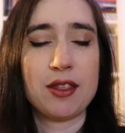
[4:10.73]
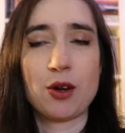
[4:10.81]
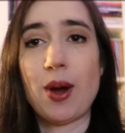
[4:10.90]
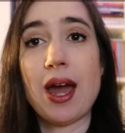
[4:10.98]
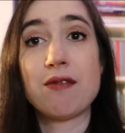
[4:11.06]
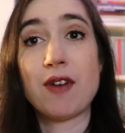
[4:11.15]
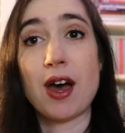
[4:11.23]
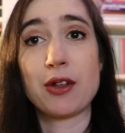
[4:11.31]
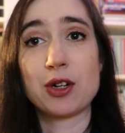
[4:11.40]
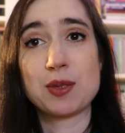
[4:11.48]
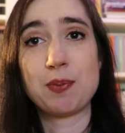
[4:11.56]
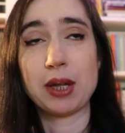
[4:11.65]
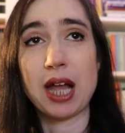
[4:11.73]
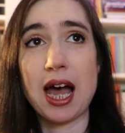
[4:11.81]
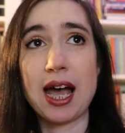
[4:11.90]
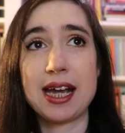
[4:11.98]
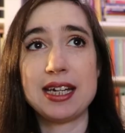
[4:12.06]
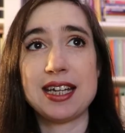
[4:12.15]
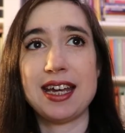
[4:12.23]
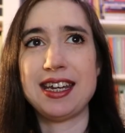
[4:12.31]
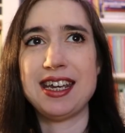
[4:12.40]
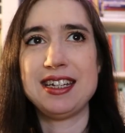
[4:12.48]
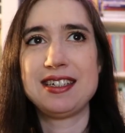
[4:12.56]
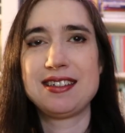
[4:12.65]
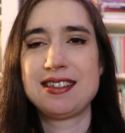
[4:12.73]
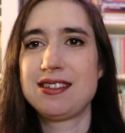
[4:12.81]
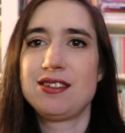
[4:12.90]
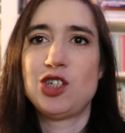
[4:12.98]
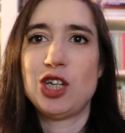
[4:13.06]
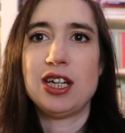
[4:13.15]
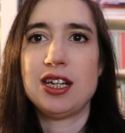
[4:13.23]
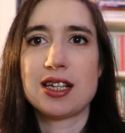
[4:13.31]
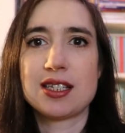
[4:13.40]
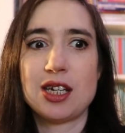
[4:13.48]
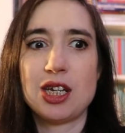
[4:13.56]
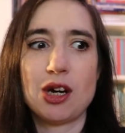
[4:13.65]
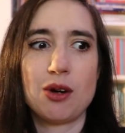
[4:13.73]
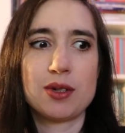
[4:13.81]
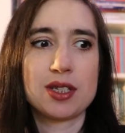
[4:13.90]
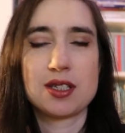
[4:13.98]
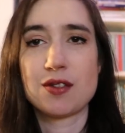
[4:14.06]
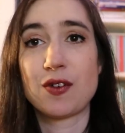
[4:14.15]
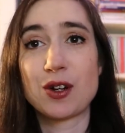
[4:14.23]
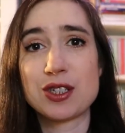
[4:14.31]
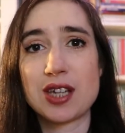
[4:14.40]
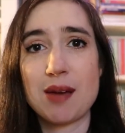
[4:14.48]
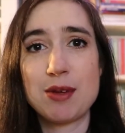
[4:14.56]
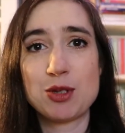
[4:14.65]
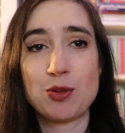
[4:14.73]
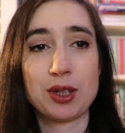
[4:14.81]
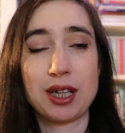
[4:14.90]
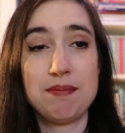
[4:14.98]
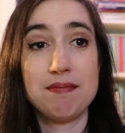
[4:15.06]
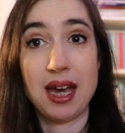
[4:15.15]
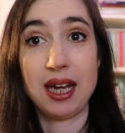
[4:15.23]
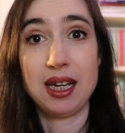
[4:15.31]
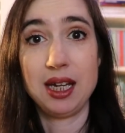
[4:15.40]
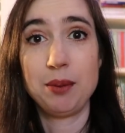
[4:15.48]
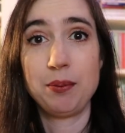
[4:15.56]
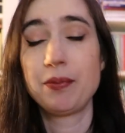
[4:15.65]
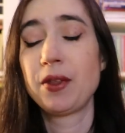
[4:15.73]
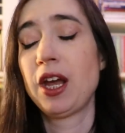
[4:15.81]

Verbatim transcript: The grandfather is blind, and he Jeannie doesn't know. This is the first time he's really met him.